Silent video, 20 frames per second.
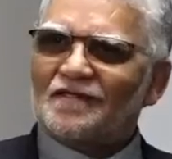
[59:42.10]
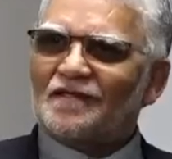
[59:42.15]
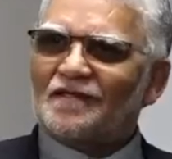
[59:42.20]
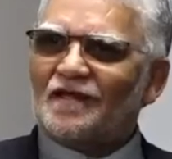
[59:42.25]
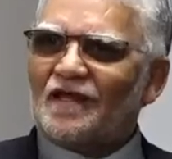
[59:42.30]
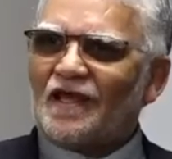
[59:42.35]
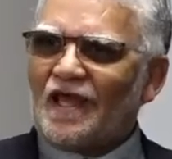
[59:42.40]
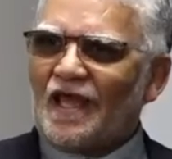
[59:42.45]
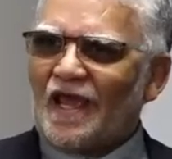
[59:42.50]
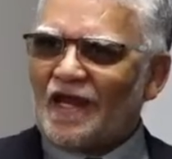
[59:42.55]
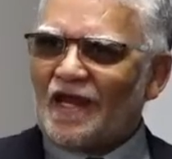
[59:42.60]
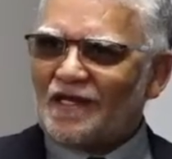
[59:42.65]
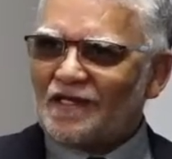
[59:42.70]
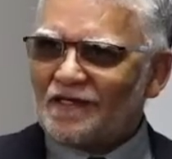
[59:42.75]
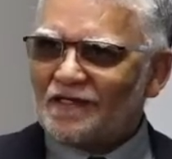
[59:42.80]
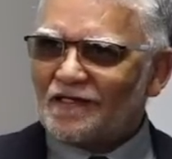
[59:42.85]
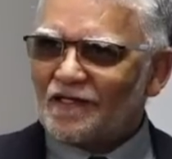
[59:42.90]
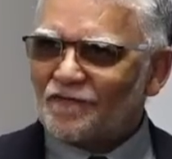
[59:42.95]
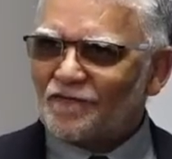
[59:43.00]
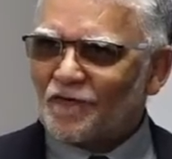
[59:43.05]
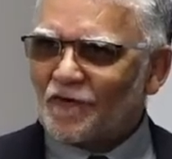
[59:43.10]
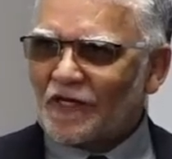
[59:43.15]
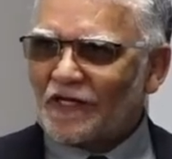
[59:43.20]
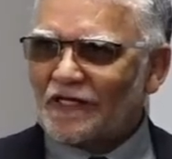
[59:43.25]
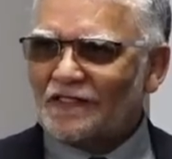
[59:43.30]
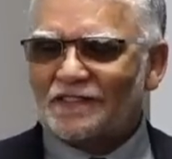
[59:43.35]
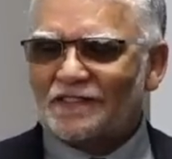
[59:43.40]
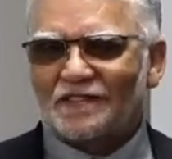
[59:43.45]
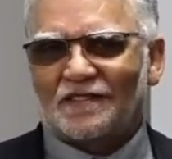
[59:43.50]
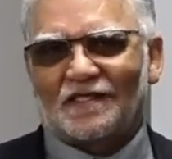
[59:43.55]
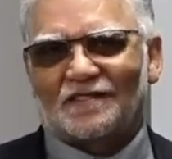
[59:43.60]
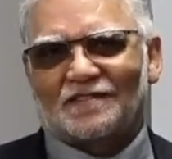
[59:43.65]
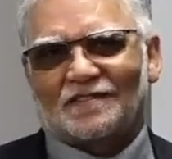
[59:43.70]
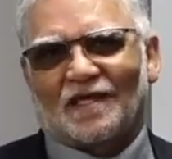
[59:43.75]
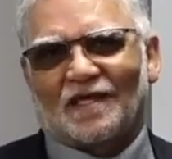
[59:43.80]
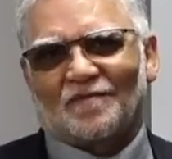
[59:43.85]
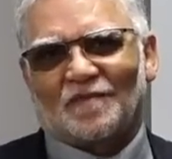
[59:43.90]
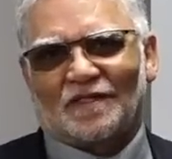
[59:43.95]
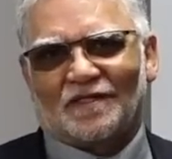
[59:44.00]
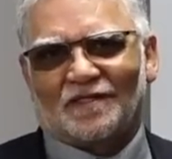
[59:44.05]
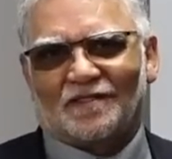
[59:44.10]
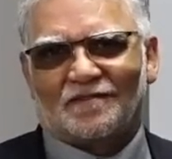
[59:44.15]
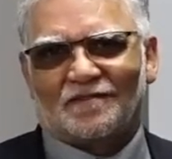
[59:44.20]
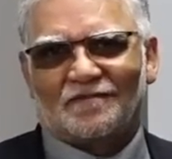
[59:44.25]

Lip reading: and the forensic examiner.